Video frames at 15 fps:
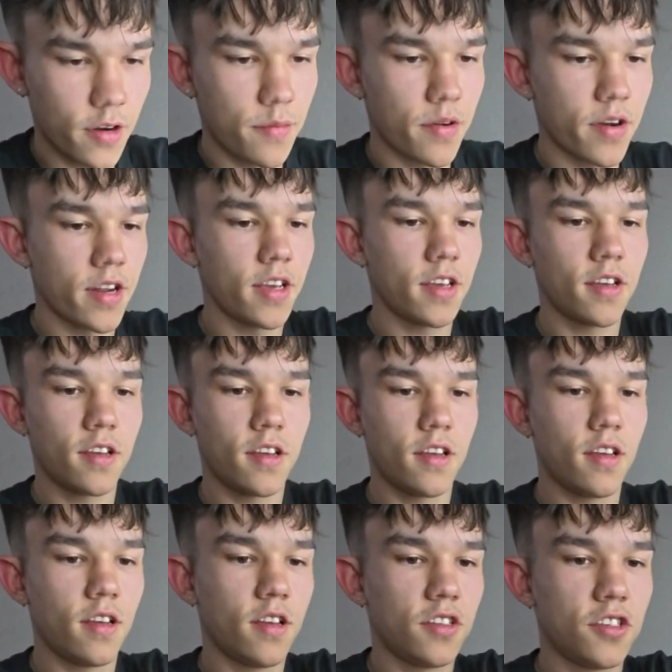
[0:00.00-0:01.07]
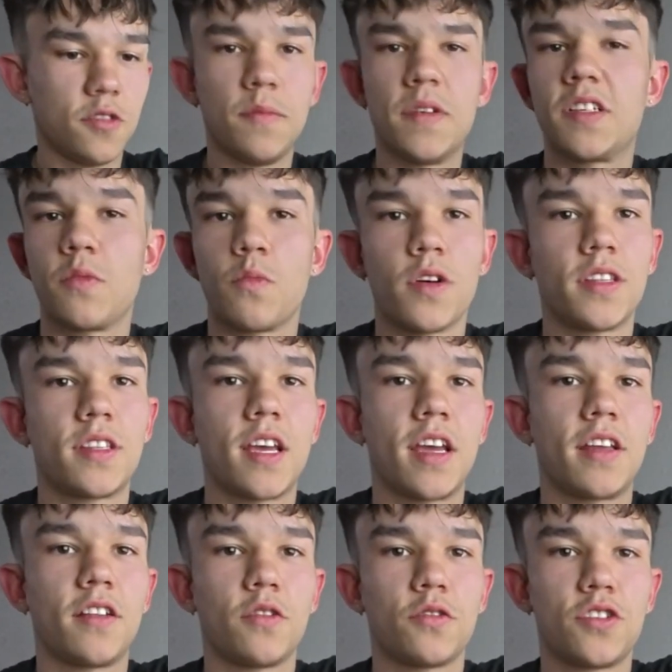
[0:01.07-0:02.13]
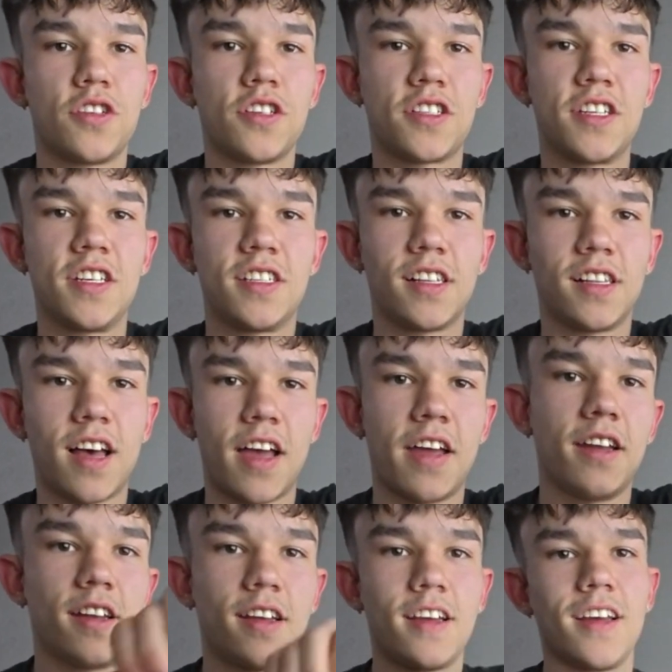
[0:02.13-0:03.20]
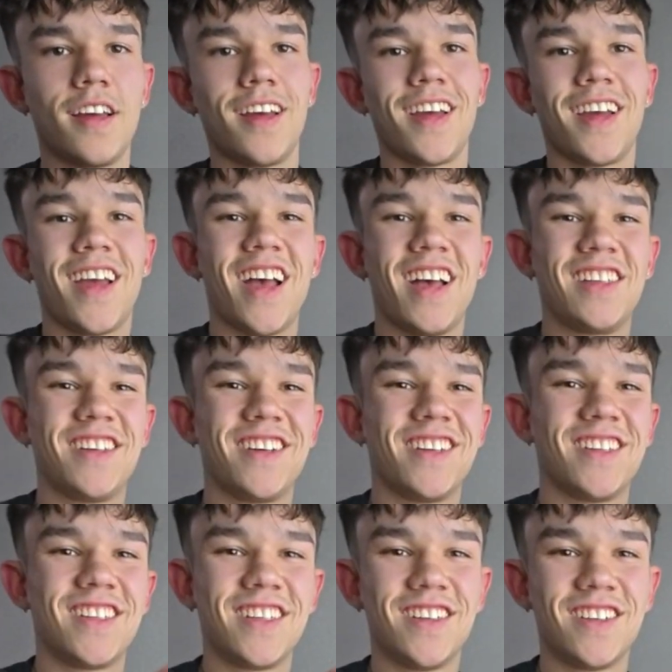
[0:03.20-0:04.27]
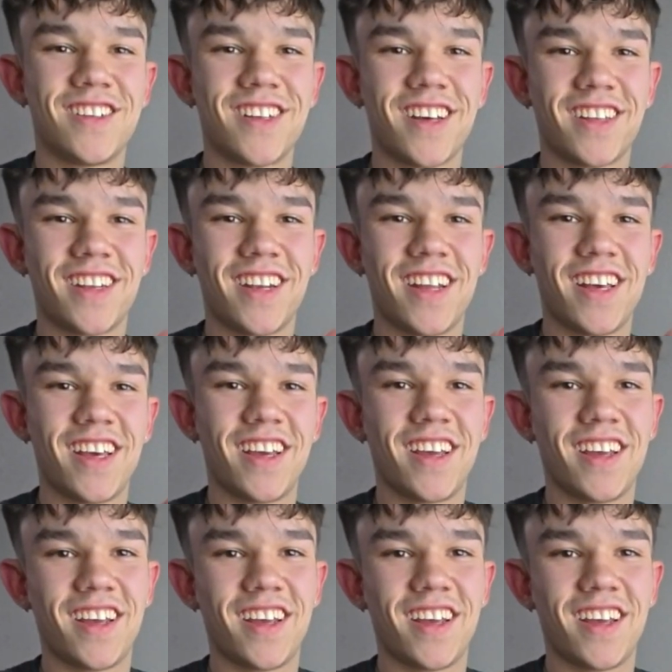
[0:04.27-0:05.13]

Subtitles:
pretty. She's missing one thing though, she just needs a light. As you can see, there's nothing in it.